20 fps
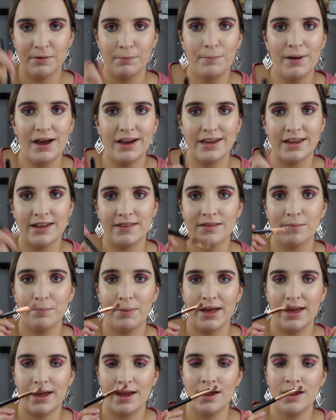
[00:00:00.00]
it back in the
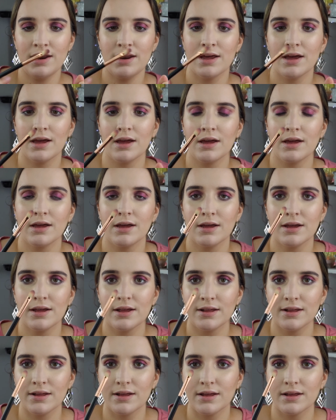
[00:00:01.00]
pan,
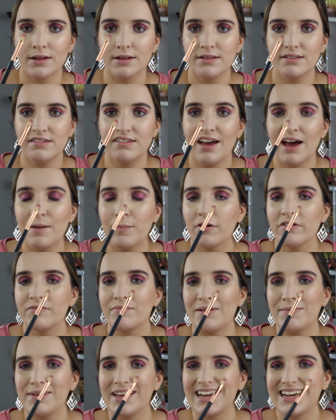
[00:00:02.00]
tap off
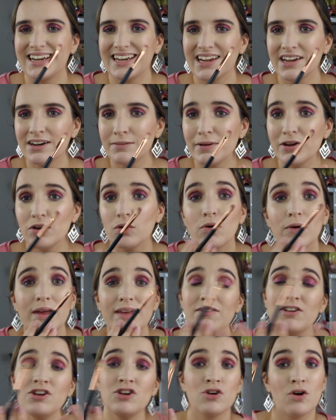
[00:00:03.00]
maybe a little bit or
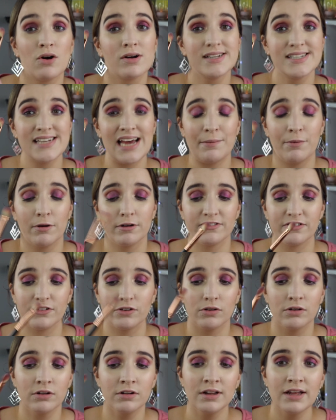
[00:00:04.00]
even not tap off at
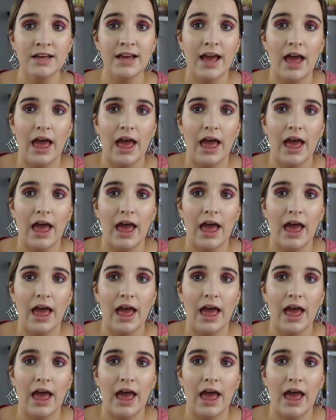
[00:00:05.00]
all,